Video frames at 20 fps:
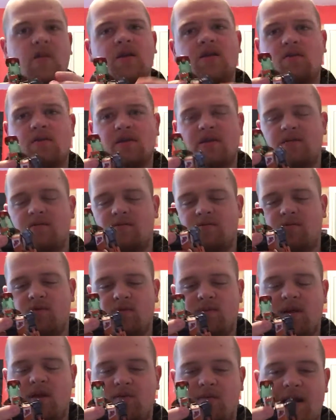You'll get
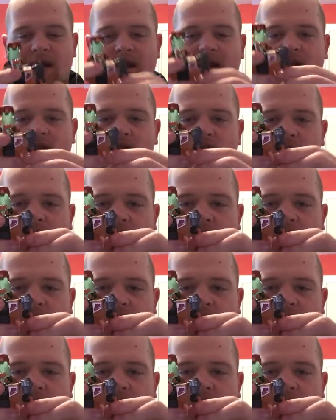for a better range.